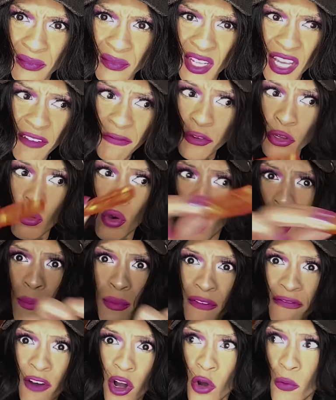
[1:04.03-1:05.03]
If you
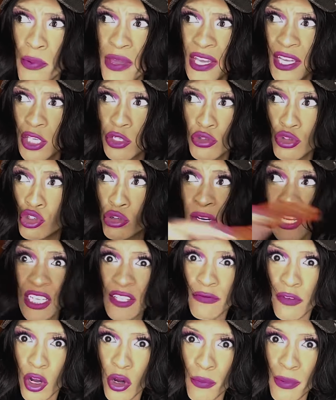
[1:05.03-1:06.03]
homophobic, you
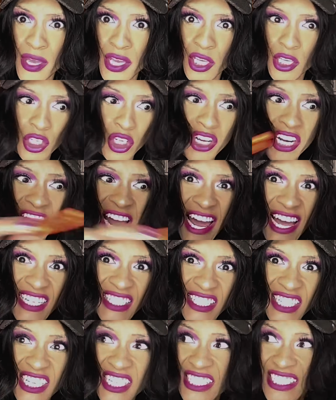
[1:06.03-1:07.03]
transphobic, you
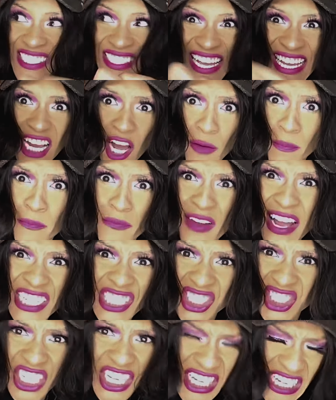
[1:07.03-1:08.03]
nasty, stay off my
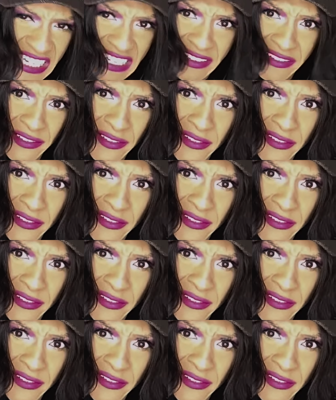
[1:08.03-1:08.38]
shit.